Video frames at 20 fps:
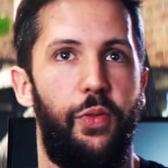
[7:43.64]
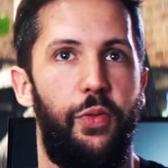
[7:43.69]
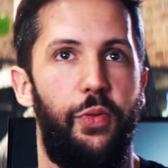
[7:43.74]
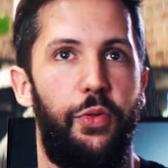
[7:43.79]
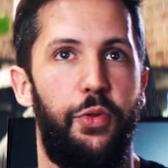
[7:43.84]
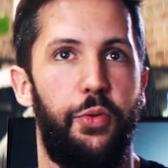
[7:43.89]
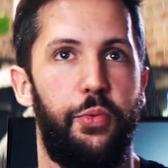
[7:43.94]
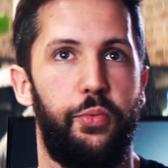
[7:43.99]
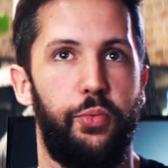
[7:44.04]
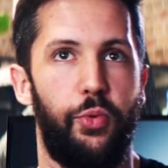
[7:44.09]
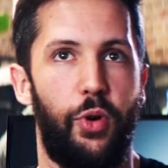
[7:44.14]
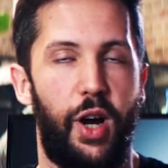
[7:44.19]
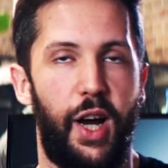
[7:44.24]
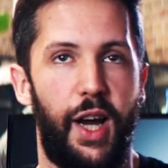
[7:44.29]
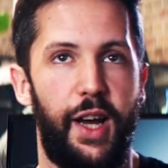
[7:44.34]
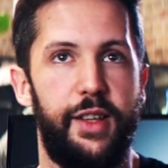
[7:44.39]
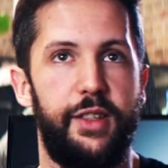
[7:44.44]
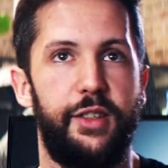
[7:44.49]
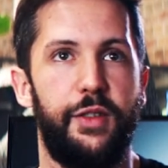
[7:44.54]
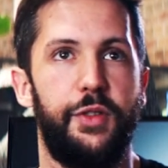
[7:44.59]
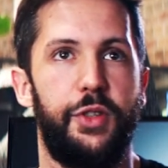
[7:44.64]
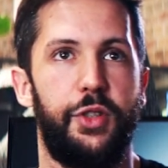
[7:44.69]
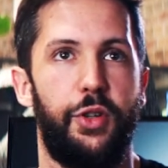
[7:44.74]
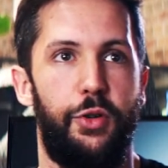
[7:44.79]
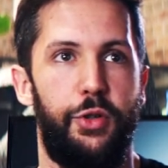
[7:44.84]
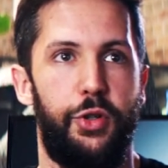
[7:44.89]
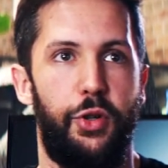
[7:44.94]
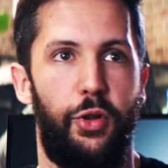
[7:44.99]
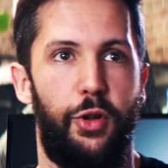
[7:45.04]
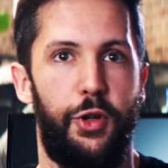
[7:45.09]
the rise of
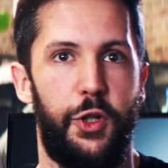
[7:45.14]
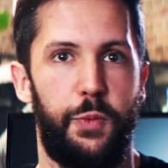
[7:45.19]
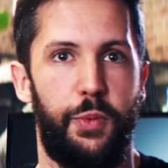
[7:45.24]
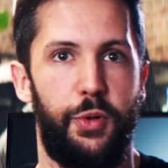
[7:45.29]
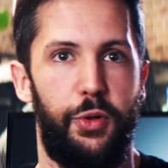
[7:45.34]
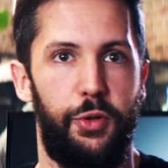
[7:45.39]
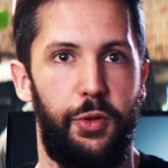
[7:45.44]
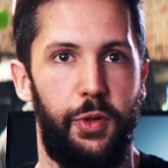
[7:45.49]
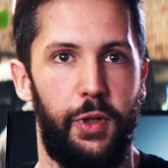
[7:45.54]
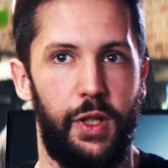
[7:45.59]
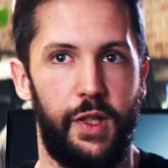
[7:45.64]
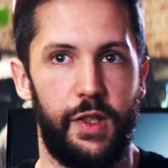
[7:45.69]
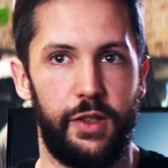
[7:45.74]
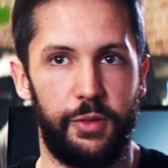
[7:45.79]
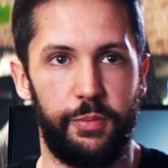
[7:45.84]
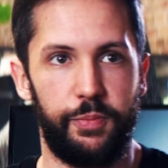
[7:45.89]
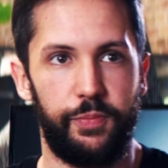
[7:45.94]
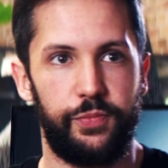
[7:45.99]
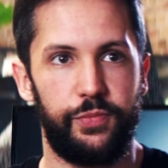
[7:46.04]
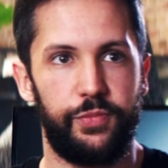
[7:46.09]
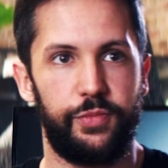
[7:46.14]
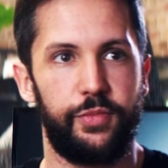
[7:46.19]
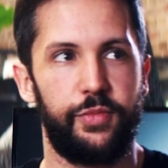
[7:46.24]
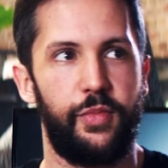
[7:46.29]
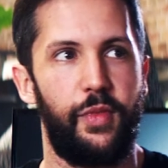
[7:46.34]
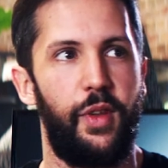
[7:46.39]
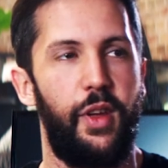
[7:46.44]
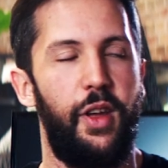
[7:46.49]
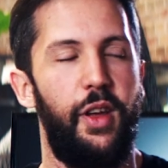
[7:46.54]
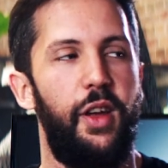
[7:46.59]
social entrepreneurialism
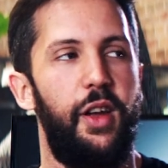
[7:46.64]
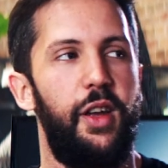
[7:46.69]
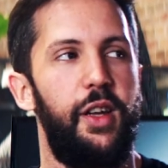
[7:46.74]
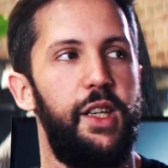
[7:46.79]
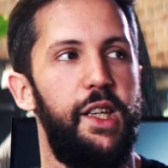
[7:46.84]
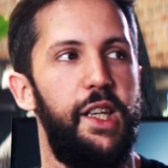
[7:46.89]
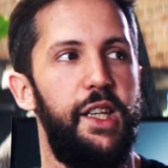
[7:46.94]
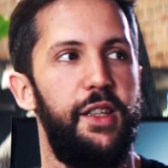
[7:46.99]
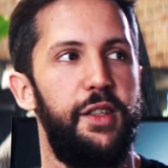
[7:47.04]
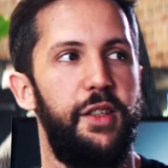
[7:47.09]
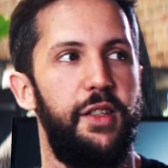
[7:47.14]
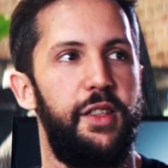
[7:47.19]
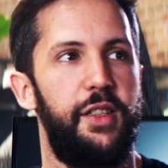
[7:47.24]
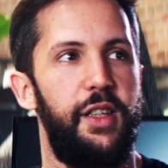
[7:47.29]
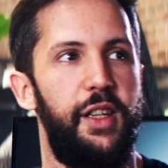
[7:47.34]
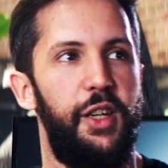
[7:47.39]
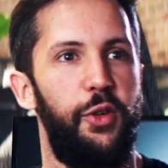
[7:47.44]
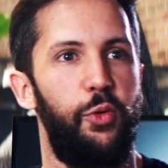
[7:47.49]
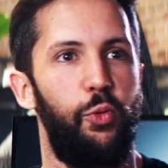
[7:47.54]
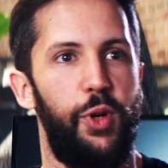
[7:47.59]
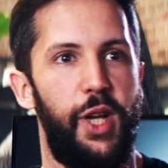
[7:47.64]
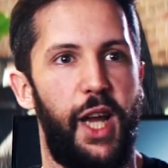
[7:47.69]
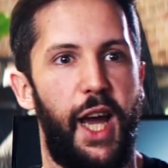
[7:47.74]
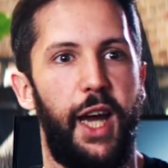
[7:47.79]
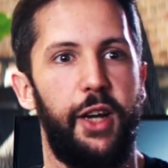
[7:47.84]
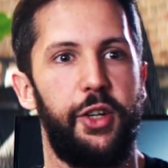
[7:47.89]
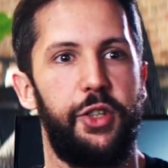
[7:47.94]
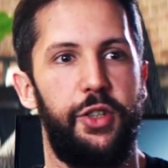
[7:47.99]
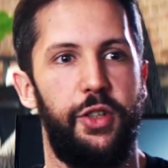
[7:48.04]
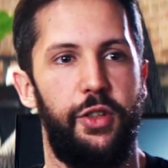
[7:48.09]
is in
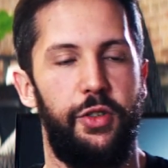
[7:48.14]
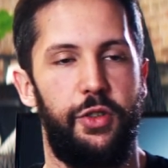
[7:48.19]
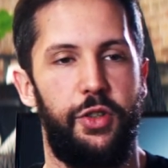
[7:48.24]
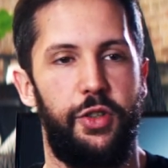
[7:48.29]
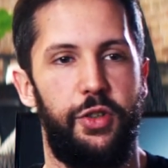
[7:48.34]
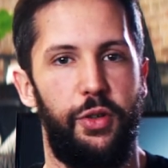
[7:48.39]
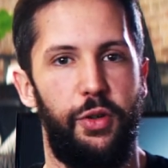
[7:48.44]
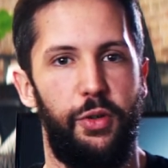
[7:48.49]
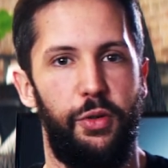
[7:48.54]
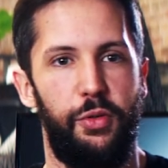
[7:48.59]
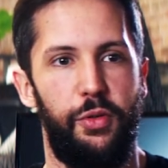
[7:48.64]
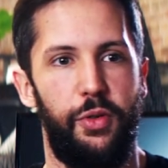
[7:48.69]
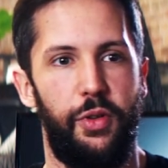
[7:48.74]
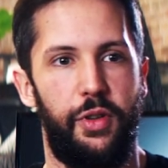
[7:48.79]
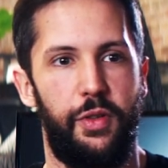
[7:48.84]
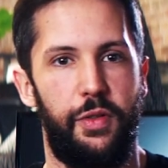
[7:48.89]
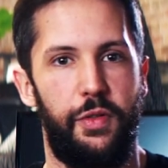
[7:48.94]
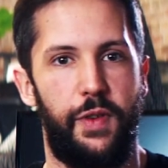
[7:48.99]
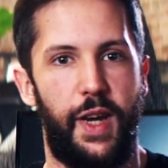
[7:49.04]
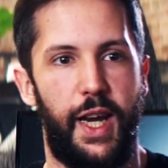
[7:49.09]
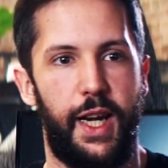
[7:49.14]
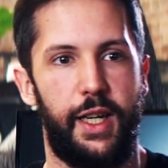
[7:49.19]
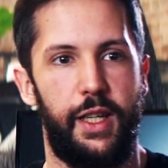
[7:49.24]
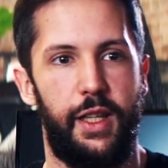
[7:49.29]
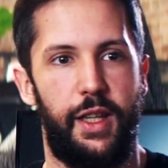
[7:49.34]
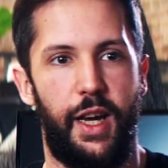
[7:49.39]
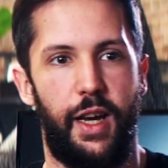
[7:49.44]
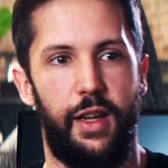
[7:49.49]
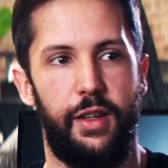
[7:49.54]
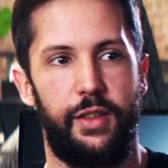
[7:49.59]
reaction to the fact
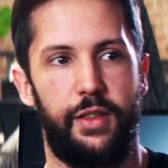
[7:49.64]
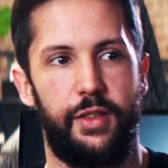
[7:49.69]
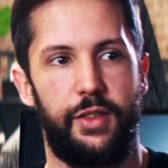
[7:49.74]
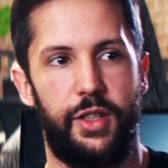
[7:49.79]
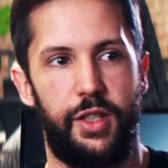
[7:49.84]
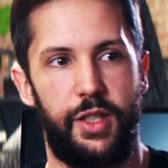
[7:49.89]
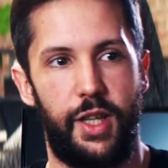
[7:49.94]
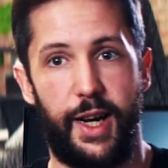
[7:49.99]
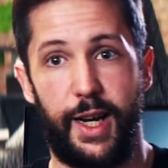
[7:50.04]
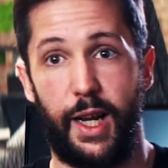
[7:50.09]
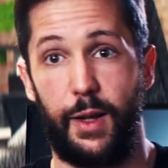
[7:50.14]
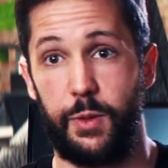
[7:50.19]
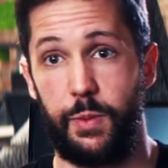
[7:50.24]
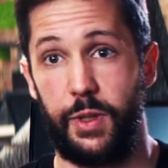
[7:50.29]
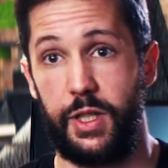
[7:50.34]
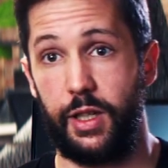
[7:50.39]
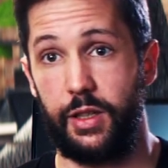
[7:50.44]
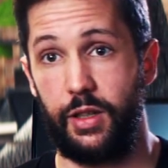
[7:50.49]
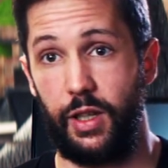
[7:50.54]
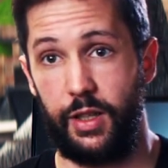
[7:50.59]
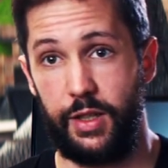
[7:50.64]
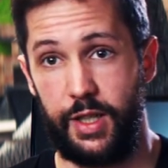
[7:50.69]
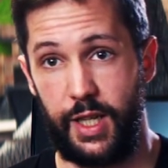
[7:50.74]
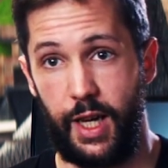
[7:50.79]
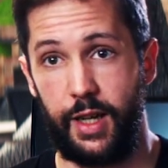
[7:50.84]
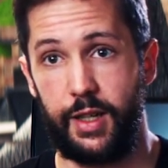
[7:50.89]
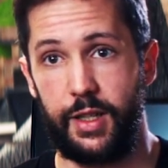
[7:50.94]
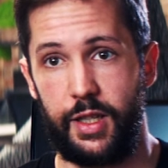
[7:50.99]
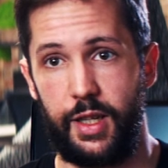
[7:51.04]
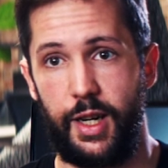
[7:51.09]
that startups, particularly
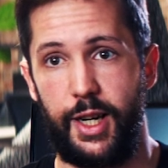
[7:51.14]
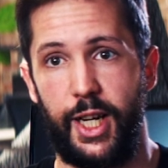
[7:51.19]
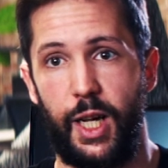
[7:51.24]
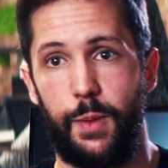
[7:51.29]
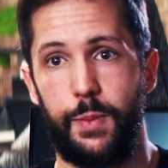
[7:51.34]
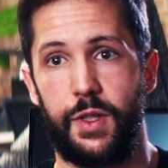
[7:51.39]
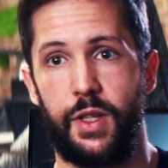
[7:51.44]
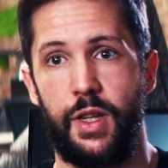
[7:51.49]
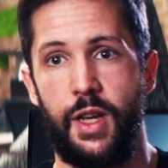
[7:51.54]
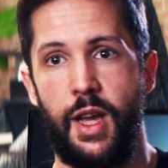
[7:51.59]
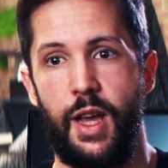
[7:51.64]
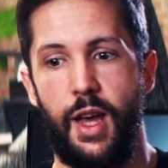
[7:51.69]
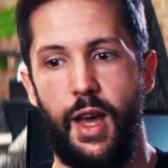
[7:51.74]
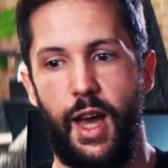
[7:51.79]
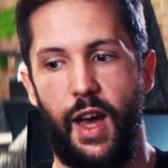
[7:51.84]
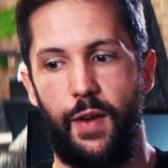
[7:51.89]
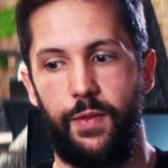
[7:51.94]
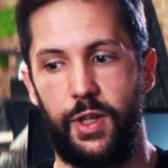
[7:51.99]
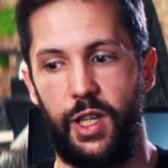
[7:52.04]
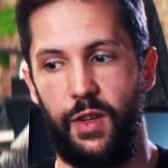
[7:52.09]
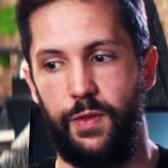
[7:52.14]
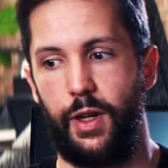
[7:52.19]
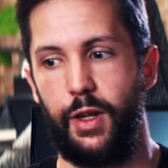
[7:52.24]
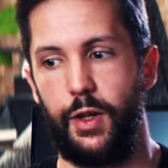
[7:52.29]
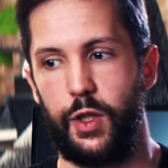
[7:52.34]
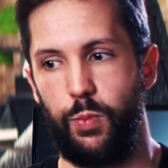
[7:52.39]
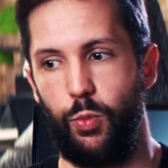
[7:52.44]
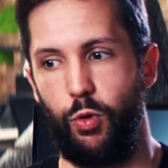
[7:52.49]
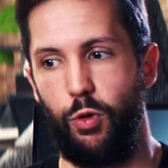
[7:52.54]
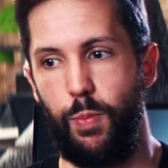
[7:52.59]
tech startups, have given
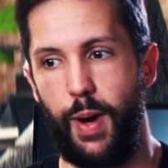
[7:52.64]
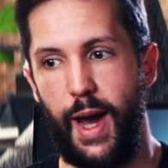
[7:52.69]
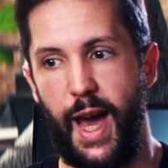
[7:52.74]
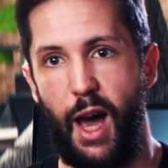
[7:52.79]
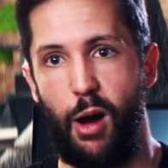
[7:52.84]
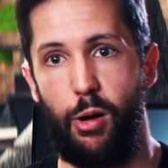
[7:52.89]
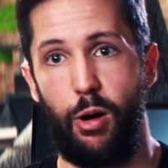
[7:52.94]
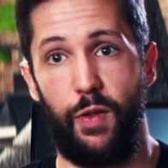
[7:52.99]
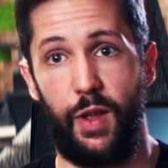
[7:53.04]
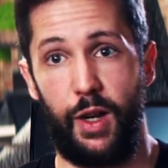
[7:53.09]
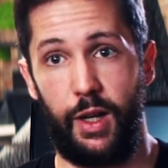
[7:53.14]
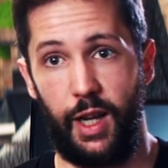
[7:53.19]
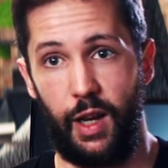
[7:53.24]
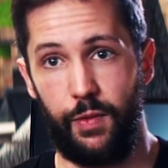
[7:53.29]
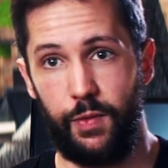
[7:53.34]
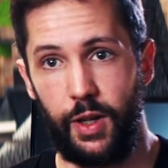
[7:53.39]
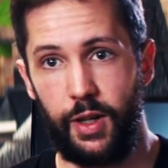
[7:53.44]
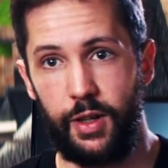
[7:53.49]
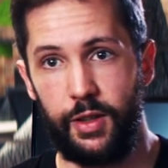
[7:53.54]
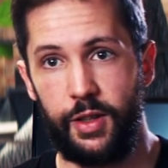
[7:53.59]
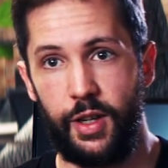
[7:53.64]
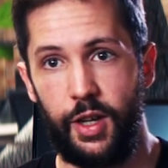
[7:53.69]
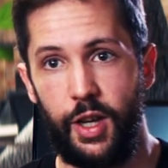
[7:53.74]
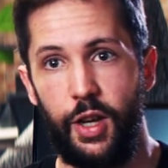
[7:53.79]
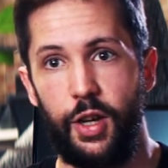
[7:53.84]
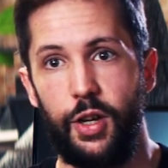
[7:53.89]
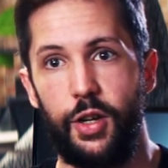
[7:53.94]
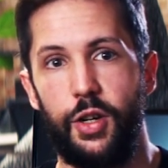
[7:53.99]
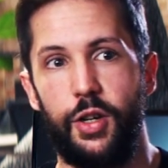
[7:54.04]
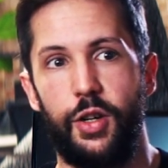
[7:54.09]
us more power than ever
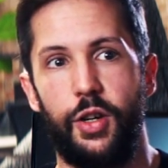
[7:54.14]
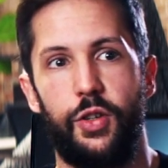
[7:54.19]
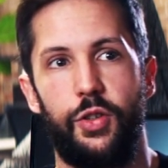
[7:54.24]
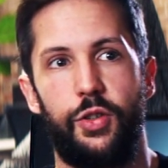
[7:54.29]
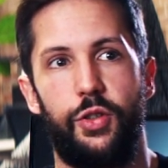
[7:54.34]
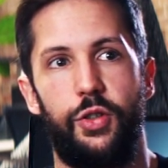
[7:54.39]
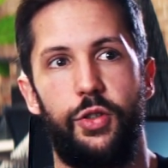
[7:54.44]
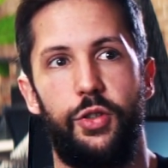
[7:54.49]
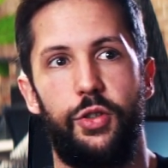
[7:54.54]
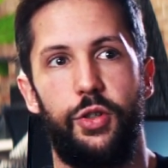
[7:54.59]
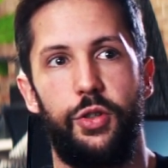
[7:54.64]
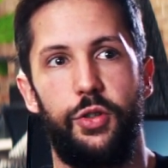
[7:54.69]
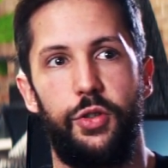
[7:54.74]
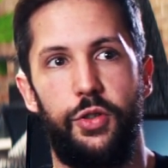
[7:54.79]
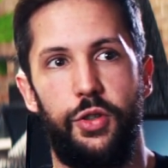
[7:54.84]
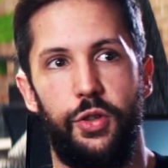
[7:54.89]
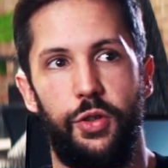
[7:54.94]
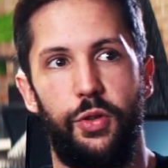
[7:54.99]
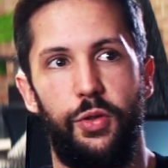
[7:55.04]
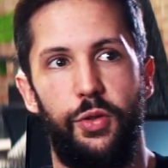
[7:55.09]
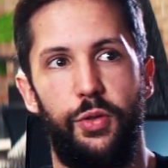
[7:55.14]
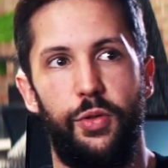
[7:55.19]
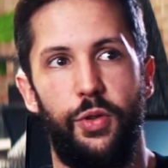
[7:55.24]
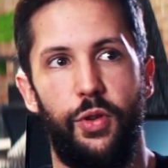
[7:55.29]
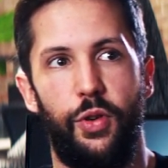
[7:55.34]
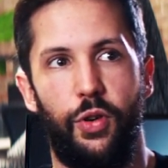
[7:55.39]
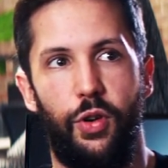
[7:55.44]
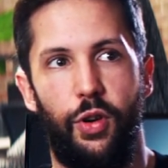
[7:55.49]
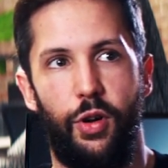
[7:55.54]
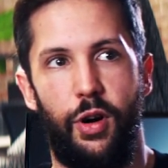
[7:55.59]
to do
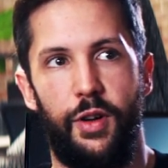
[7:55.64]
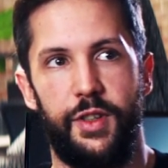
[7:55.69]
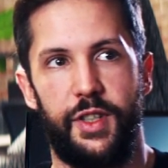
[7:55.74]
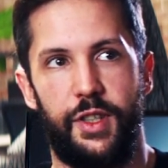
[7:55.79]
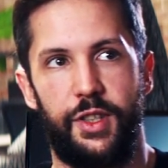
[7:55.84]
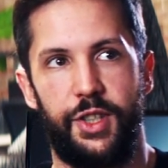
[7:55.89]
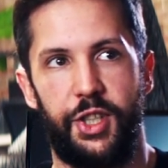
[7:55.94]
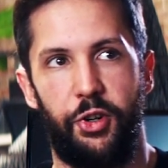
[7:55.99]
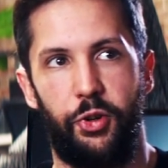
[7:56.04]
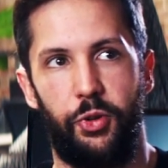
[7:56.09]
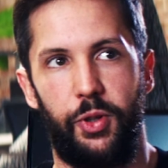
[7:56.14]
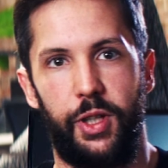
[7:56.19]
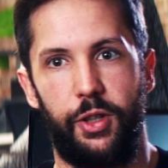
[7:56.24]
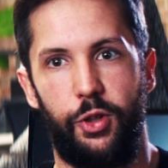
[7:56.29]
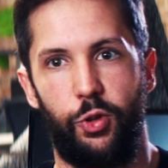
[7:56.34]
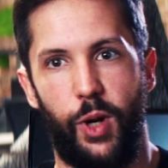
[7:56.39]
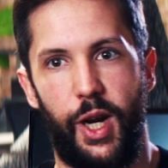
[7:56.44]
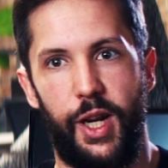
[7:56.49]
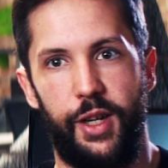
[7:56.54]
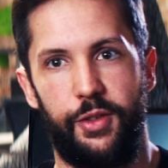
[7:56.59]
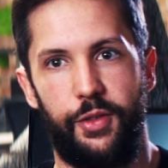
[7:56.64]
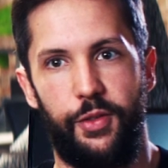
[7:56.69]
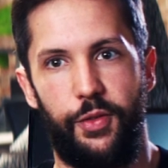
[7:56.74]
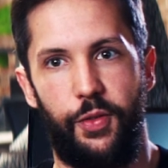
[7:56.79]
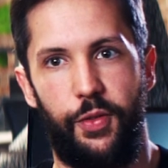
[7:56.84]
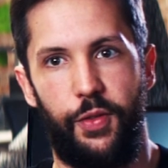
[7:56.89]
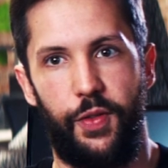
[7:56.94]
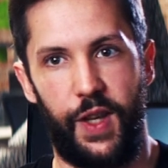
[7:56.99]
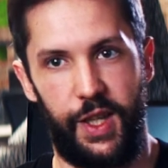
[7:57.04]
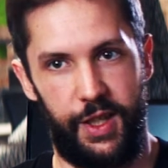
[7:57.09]
not necessarily great
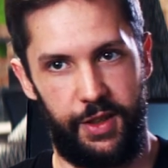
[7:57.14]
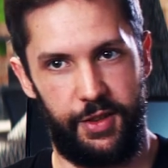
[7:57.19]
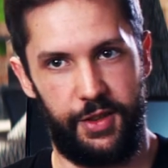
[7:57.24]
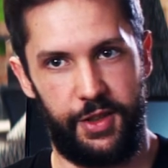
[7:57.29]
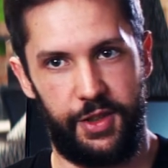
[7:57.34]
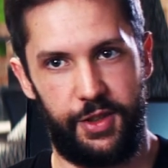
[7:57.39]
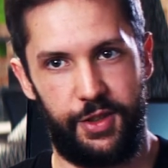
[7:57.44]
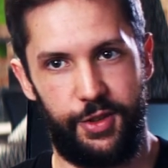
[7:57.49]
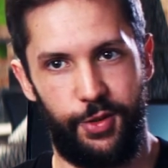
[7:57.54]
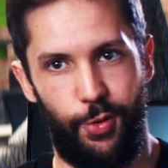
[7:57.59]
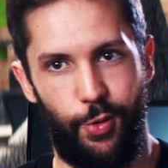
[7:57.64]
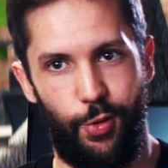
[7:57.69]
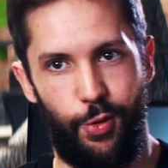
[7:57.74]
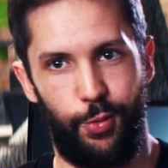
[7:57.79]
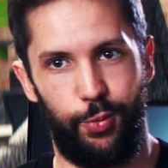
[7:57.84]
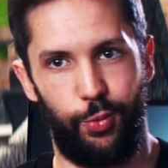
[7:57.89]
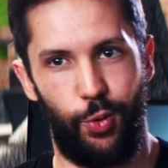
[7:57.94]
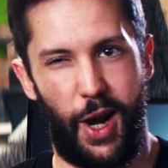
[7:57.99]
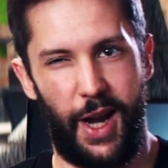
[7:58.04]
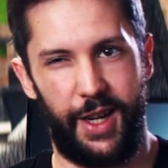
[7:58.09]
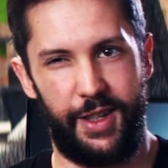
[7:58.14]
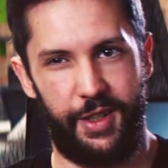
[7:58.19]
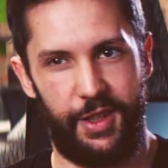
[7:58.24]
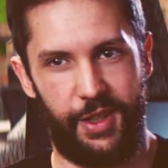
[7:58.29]
things or right